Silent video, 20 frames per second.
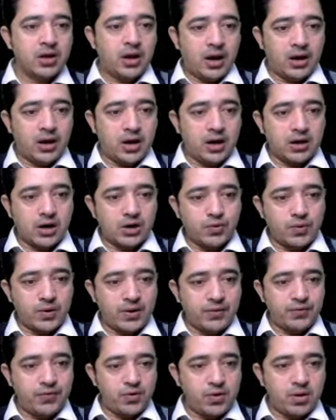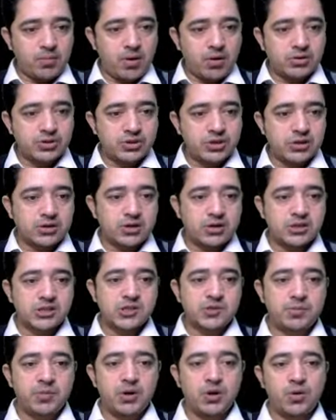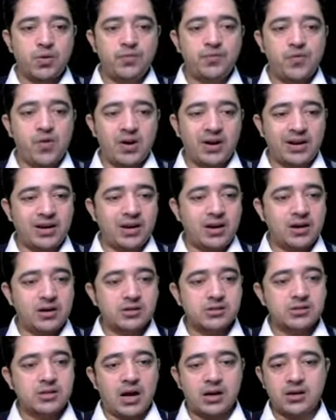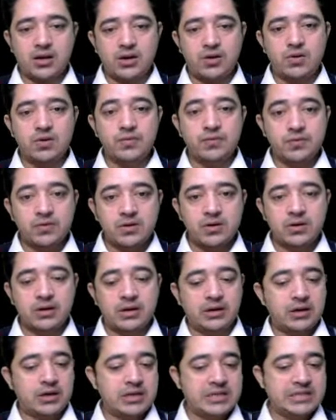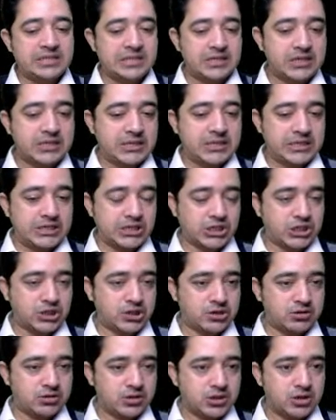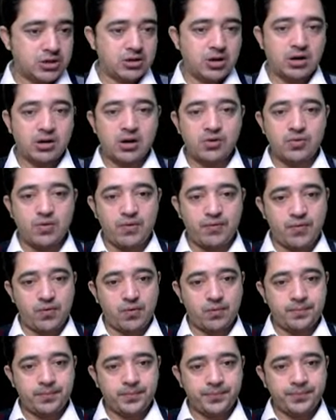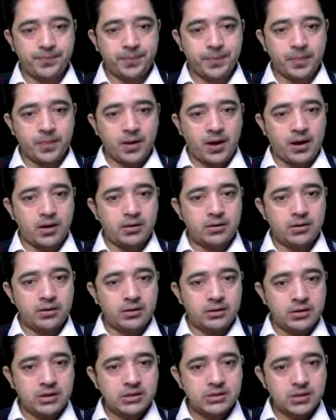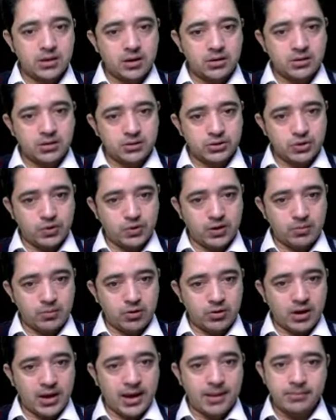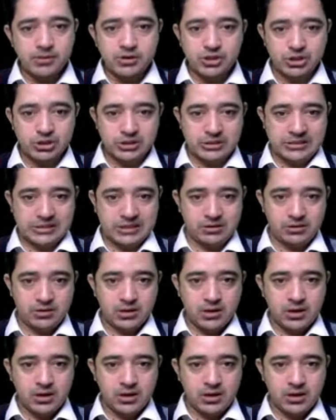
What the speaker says: and Article 24 about children below 14 years that cannot work in a hazardous industry, the Article 24. And this article talking about emergency,